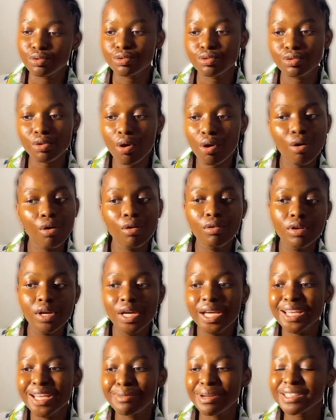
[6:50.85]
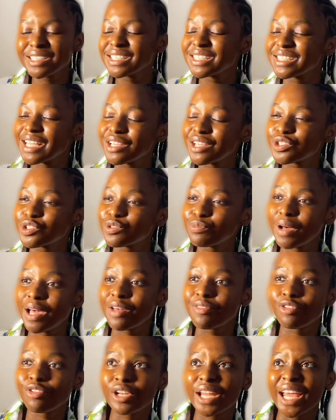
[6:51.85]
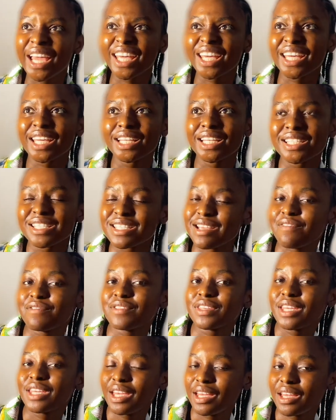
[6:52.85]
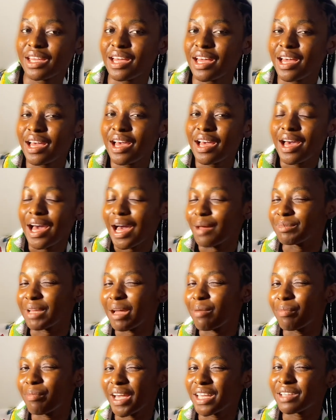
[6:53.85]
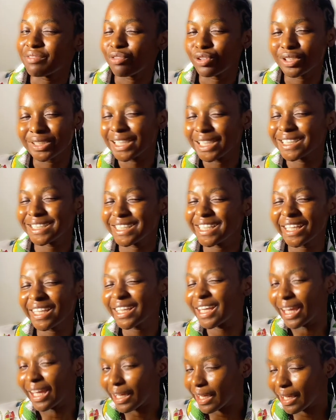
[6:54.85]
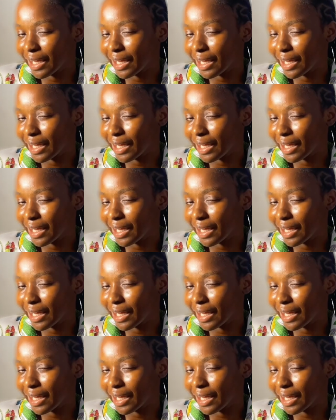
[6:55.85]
So imagine things I used to buy for like 7k, I'm now buying for 13k.